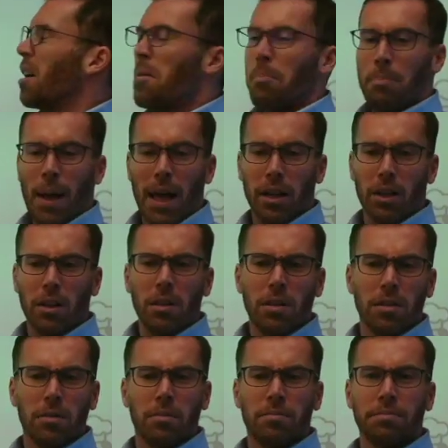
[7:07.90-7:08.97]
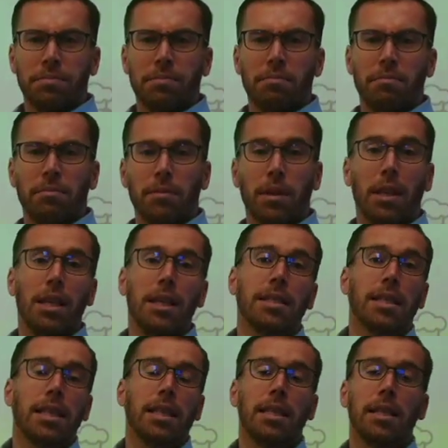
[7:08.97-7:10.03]
Batter. This
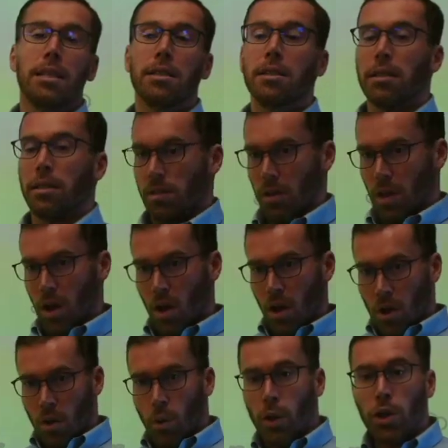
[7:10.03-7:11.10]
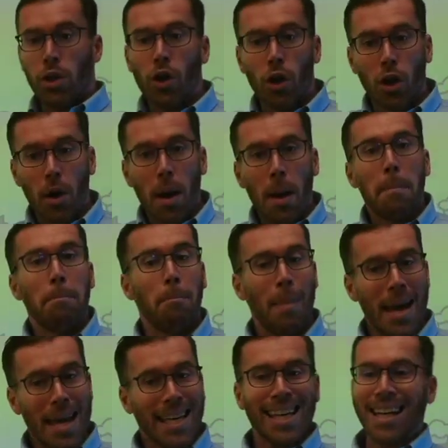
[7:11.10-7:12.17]
is when you're
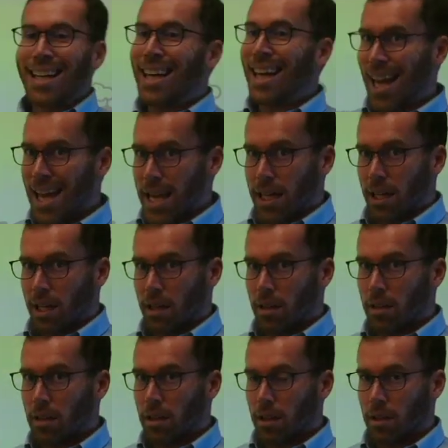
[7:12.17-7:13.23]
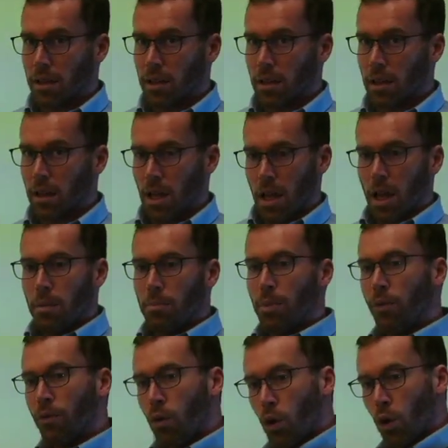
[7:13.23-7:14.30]
making a cake.
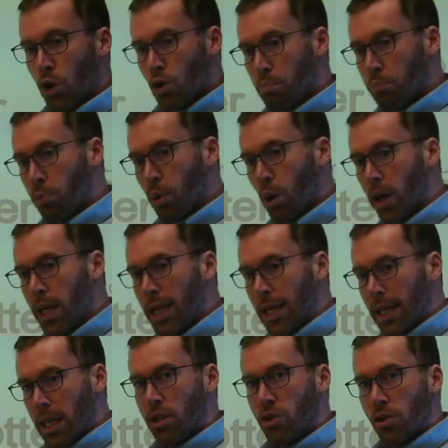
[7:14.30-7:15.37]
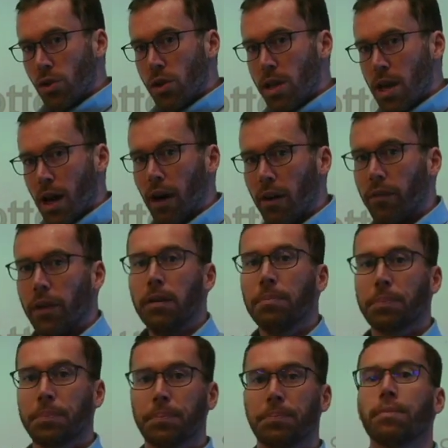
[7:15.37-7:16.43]
Before you put it into the oven,
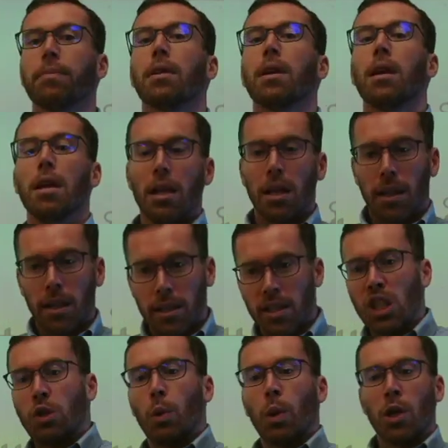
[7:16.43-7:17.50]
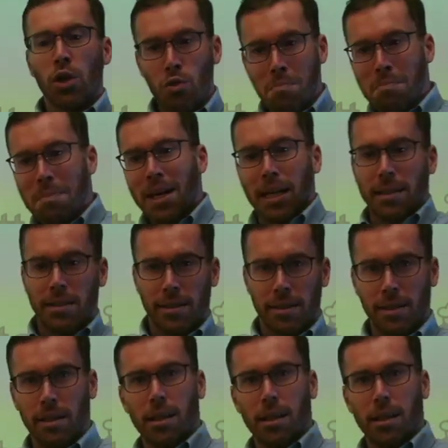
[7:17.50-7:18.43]
this is what you mix.